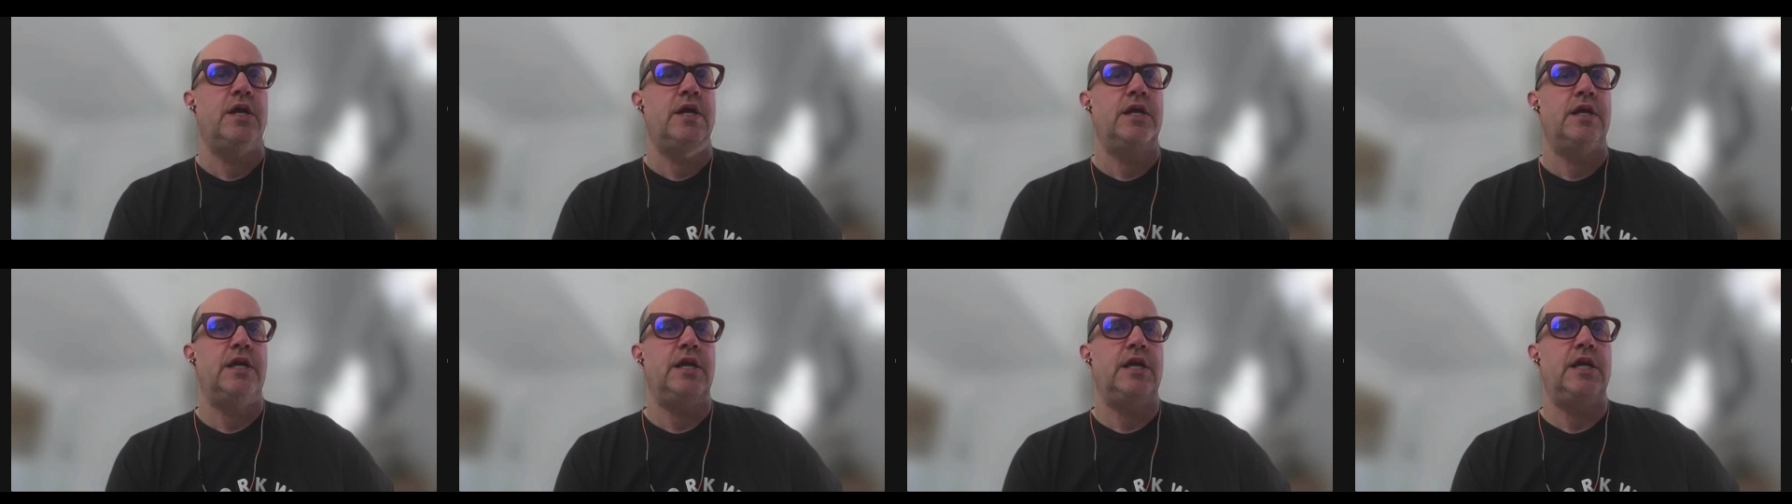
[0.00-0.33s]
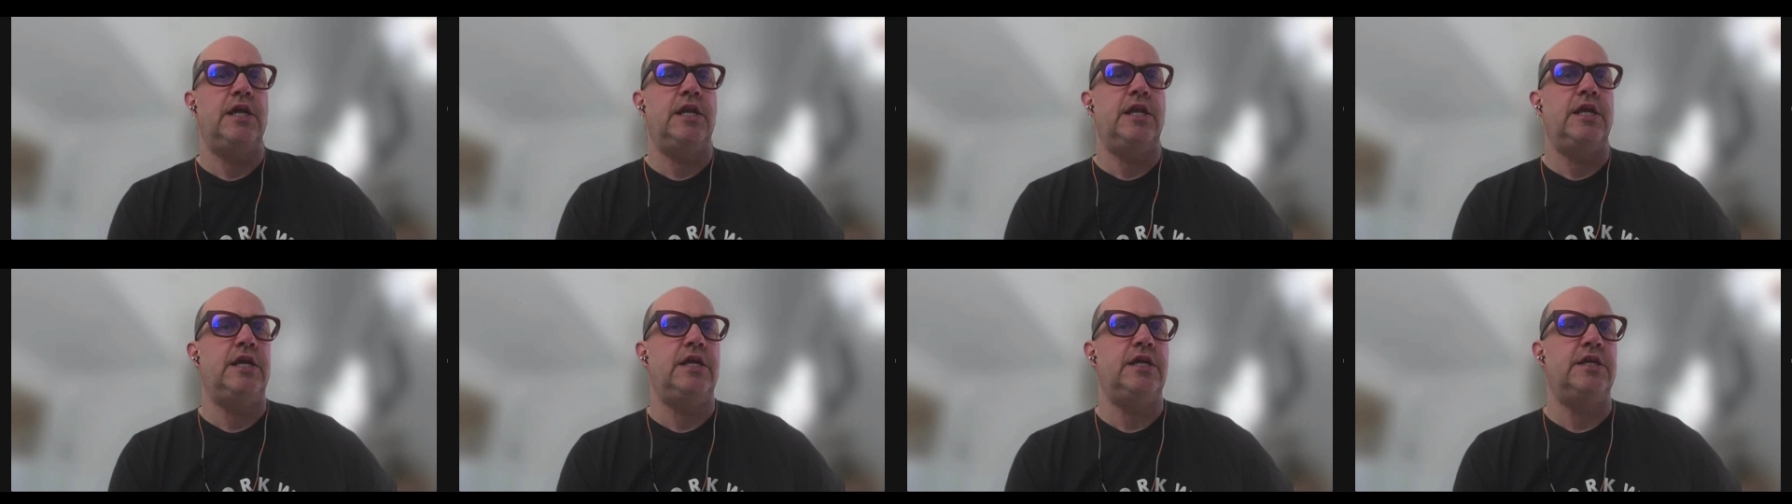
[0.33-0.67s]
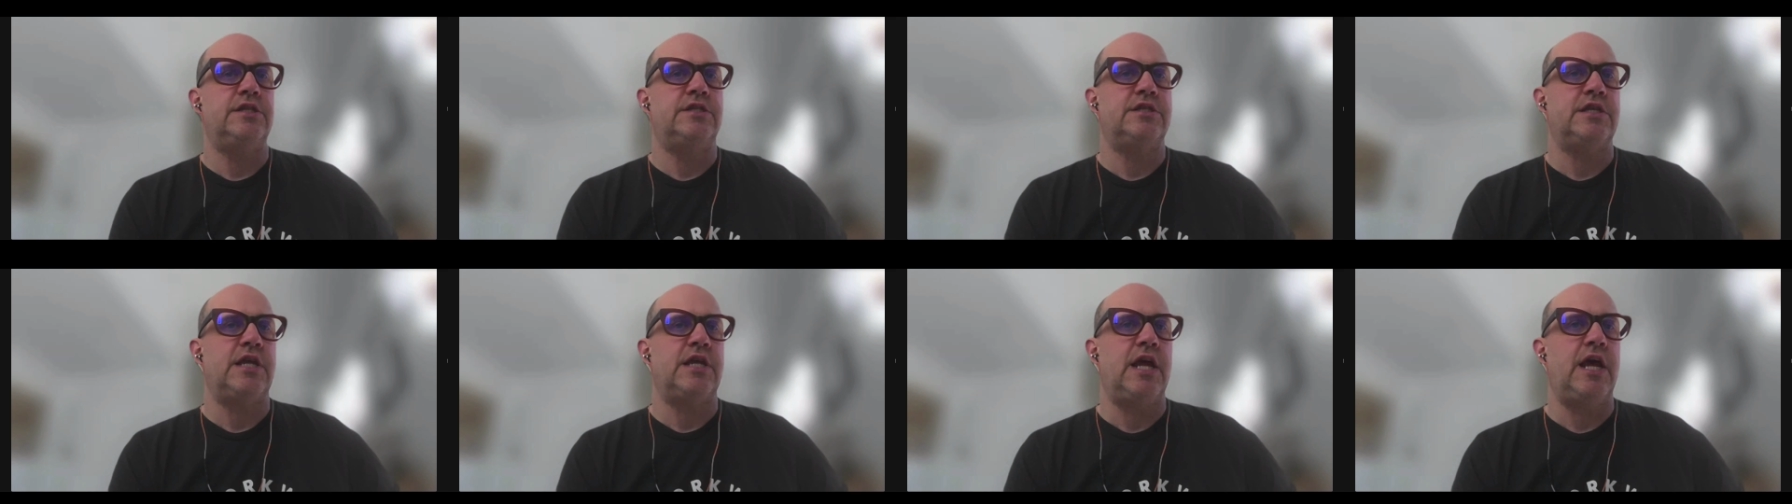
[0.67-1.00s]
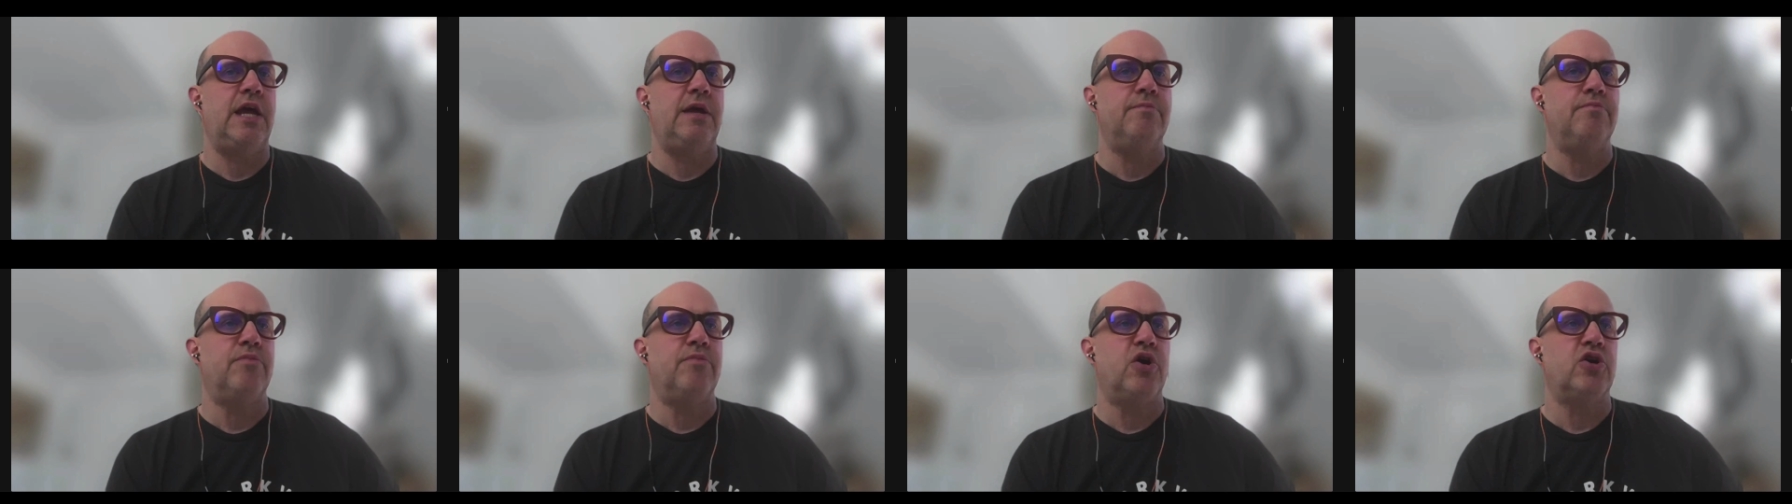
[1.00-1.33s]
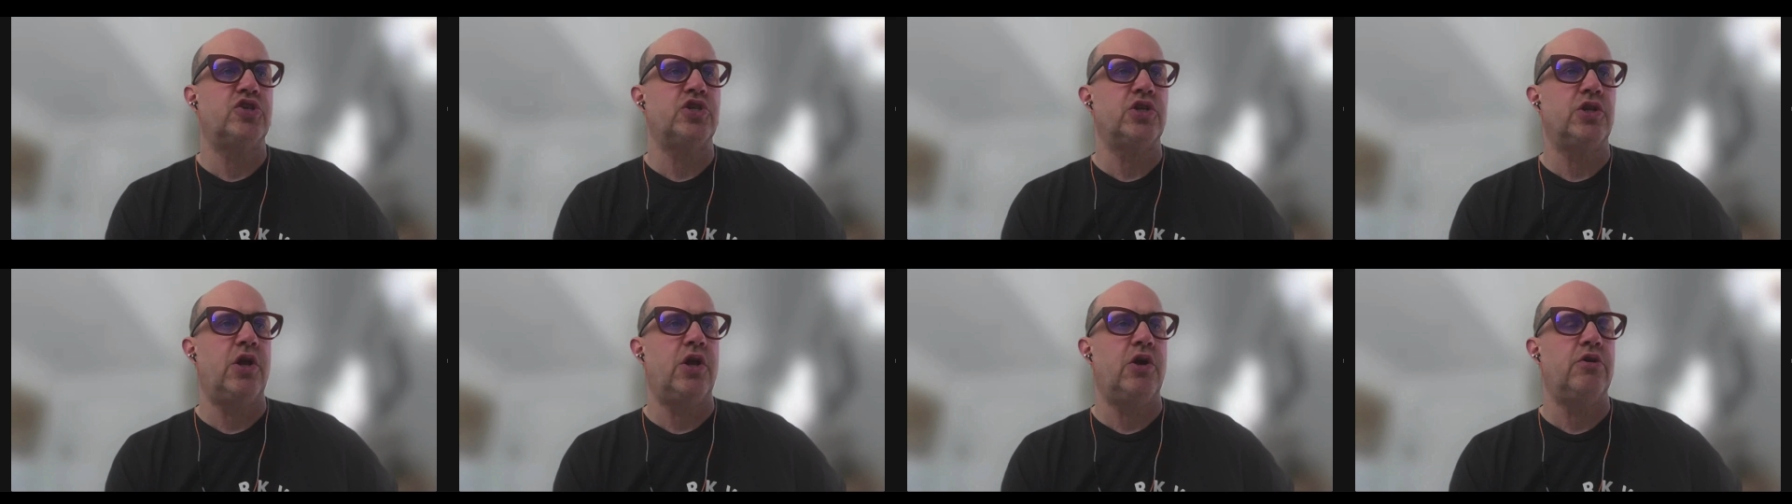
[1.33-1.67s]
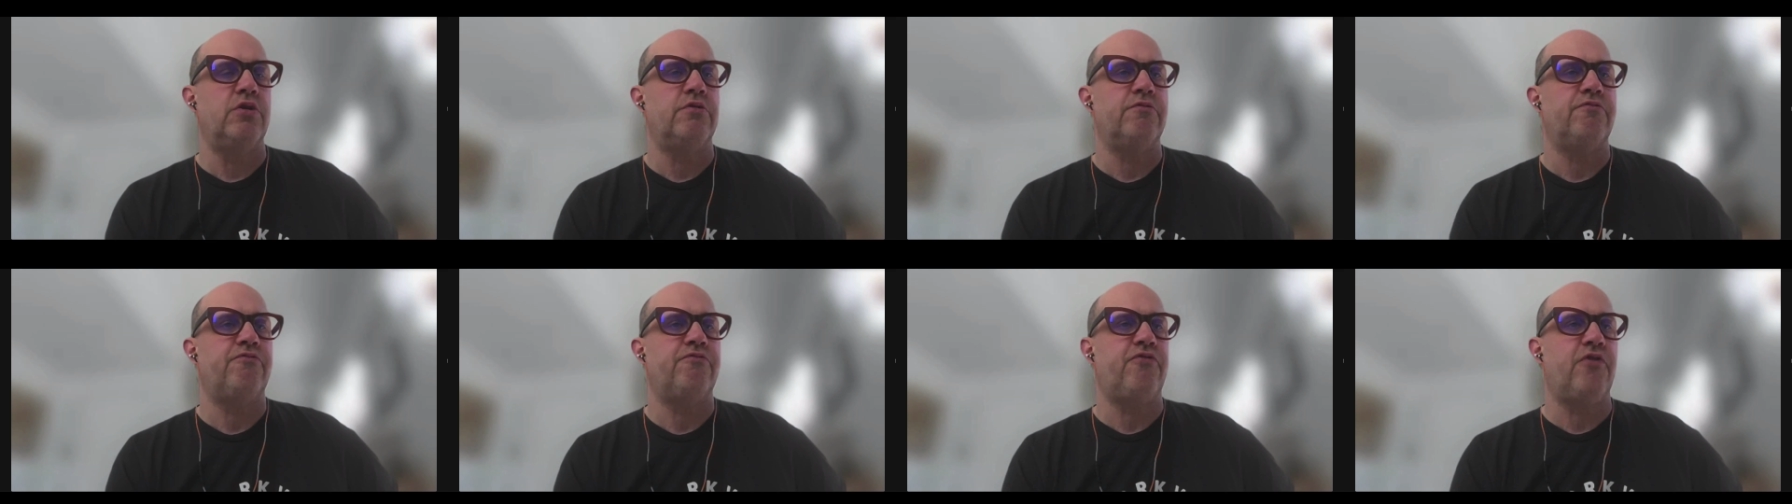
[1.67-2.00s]
It is a martial
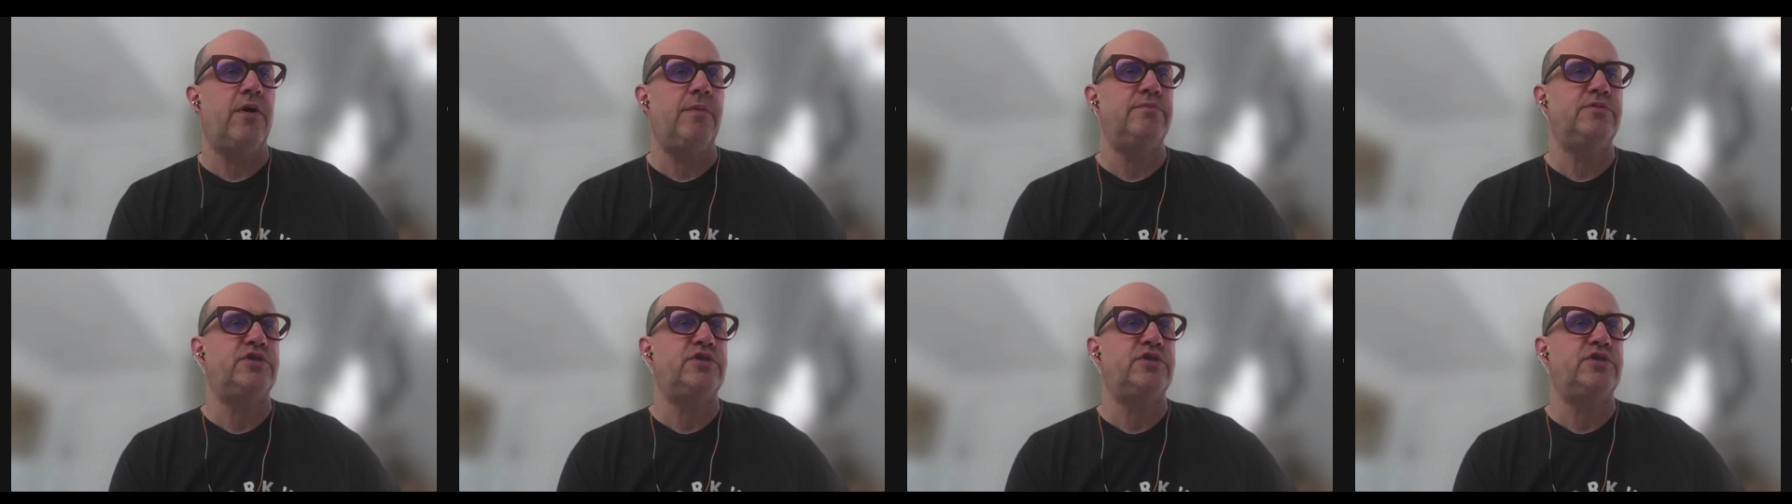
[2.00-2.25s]
art from